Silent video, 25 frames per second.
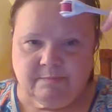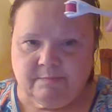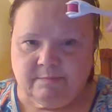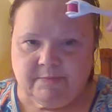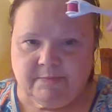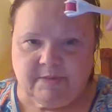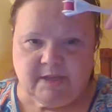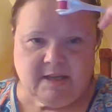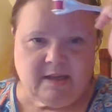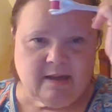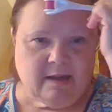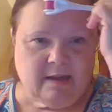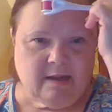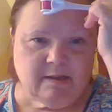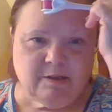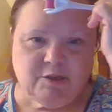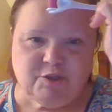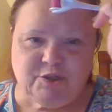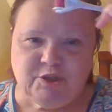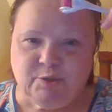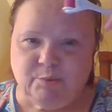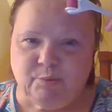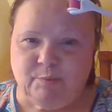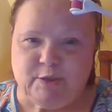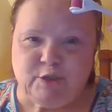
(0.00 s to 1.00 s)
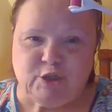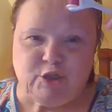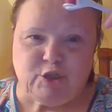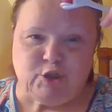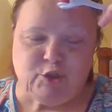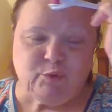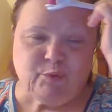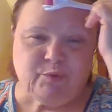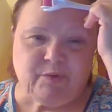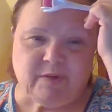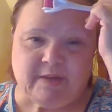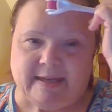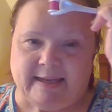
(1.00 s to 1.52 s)
the collagen
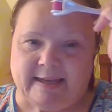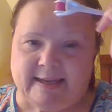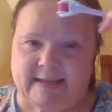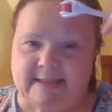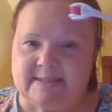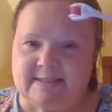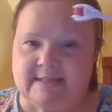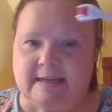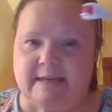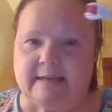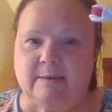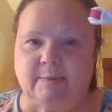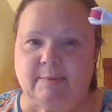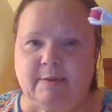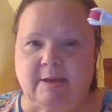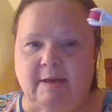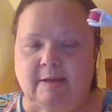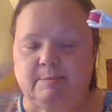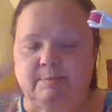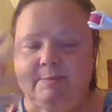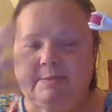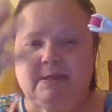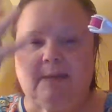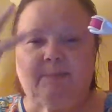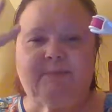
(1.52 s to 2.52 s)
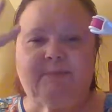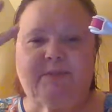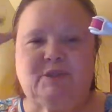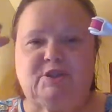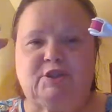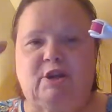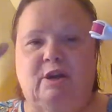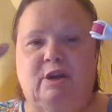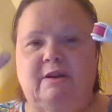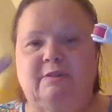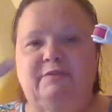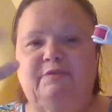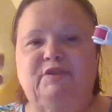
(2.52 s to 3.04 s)
rejuvenates and it comes up
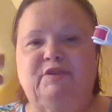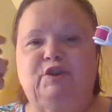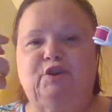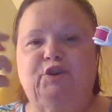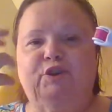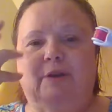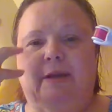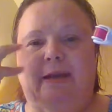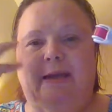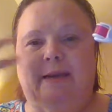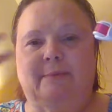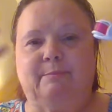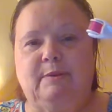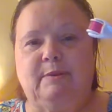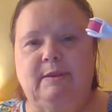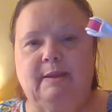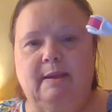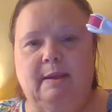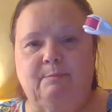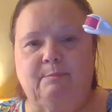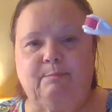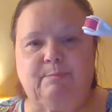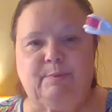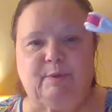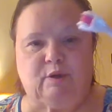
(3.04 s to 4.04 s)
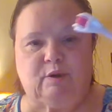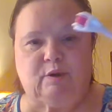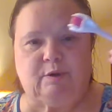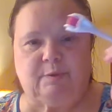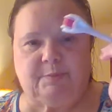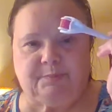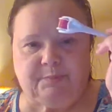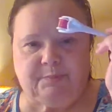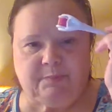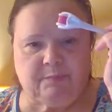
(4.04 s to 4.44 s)
softer and plumper.